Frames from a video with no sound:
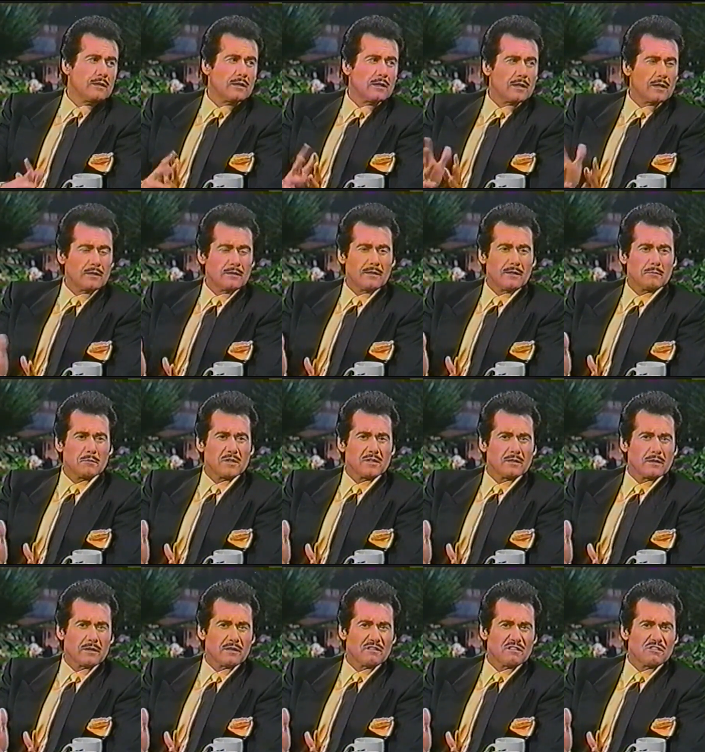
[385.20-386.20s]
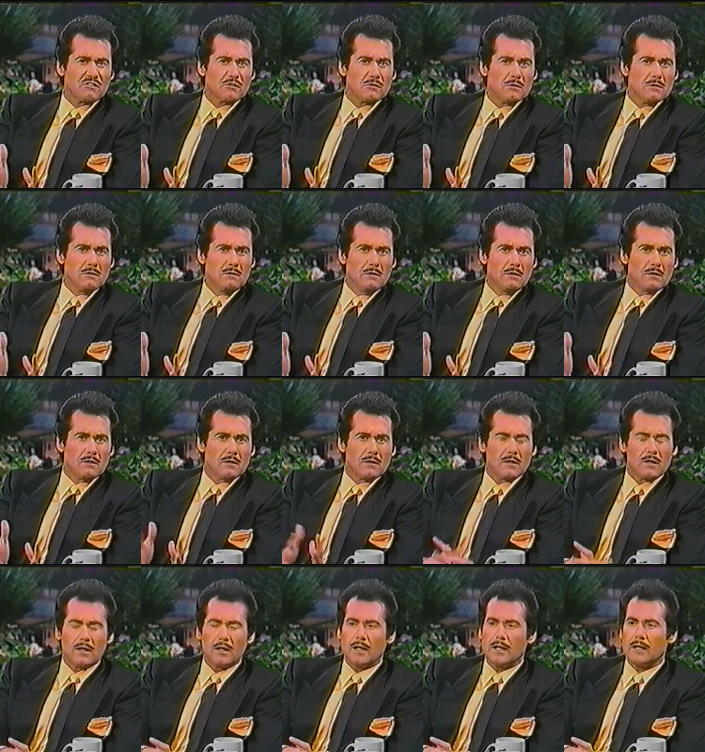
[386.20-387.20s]
Then I take my daughter to school,
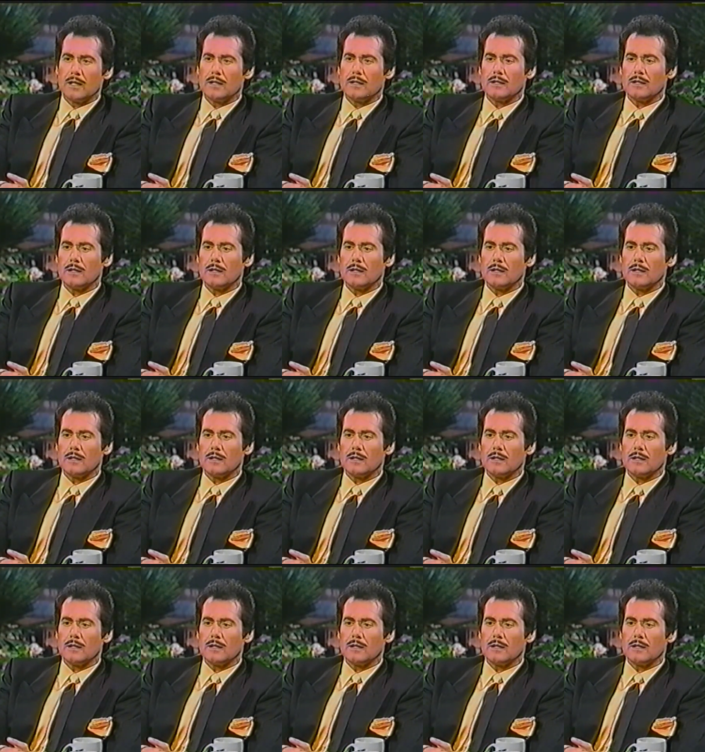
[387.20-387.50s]
and